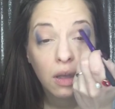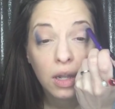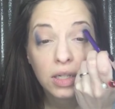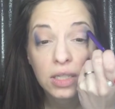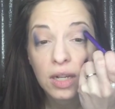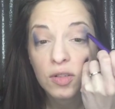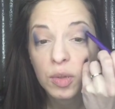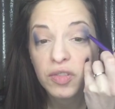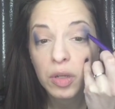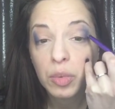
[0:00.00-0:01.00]
And it doesn't have to
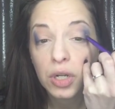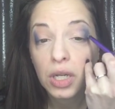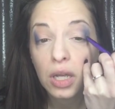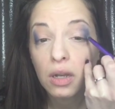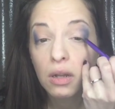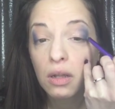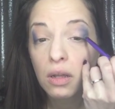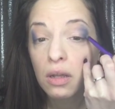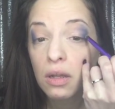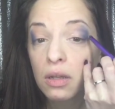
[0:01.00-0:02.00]
be very pretty yet.
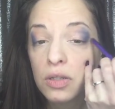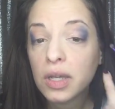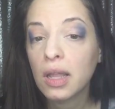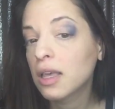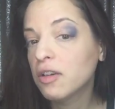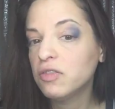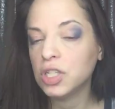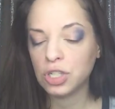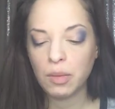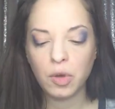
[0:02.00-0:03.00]
So I got like a
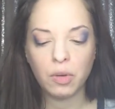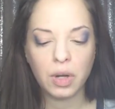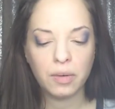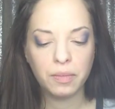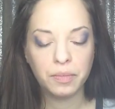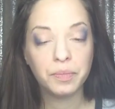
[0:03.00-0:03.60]
V shape going on.